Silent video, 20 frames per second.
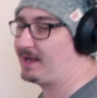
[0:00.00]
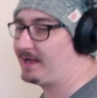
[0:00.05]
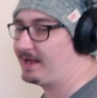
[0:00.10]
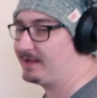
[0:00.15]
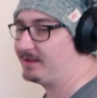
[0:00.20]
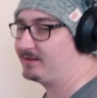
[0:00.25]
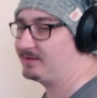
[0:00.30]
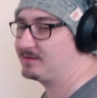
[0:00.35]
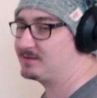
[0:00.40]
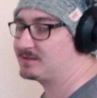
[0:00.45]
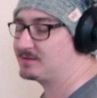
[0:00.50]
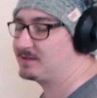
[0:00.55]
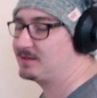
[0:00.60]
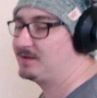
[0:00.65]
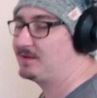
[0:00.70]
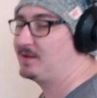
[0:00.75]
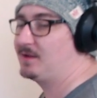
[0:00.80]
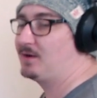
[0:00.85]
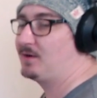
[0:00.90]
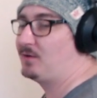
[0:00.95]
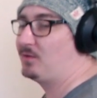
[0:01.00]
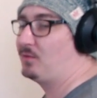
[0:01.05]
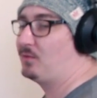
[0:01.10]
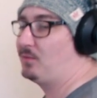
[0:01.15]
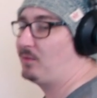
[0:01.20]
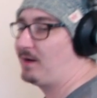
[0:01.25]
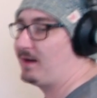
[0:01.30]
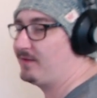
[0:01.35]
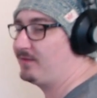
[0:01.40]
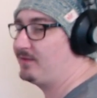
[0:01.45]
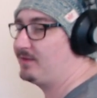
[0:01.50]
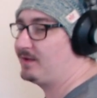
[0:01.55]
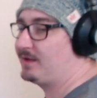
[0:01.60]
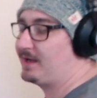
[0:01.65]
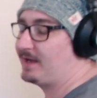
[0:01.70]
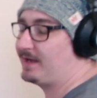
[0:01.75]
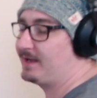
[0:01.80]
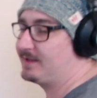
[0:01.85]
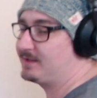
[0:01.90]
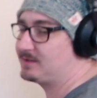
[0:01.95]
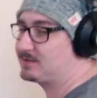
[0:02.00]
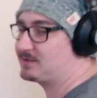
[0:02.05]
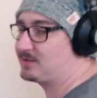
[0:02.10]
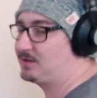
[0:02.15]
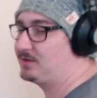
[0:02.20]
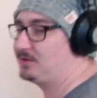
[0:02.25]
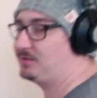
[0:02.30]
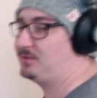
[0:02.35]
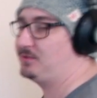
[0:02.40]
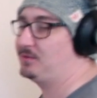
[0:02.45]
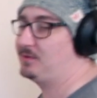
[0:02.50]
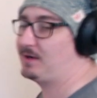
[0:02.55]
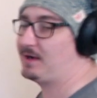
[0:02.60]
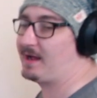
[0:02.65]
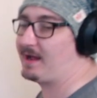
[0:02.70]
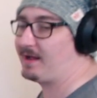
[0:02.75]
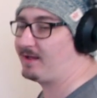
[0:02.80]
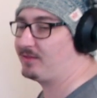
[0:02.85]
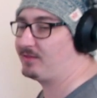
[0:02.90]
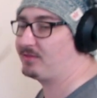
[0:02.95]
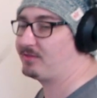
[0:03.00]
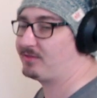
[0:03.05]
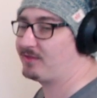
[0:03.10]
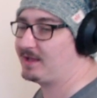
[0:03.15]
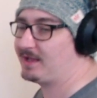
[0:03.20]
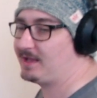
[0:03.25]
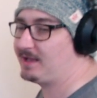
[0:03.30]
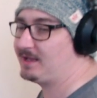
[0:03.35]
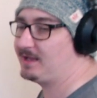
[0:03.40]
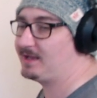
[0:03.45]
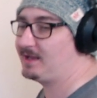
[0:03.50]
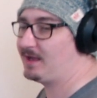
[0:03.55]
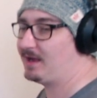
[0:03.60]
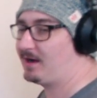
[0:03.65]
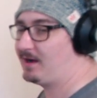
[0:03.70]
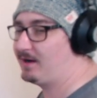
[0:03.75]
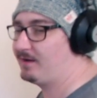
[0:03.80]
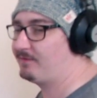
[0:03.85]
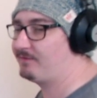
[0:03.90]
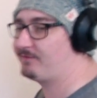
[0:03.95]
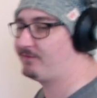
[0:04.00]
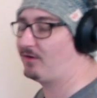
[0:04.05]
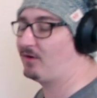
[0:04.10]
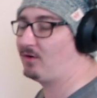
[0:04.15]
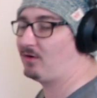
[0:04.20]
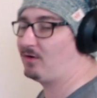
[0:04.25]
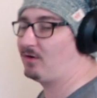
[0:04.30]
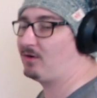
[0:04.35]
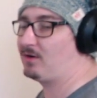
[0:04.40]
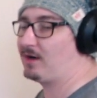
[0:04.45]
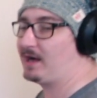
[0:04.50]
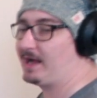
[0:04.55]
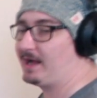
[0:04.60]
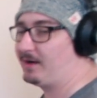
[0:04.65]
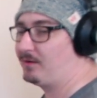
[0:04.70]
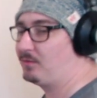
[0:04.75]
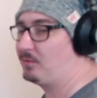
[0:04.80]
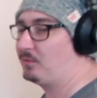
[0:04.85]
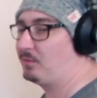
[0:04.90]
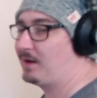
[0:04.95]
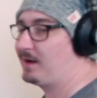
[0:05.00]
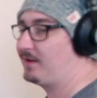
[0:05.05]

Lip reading: and, 1 and 2 and, 3 4 and,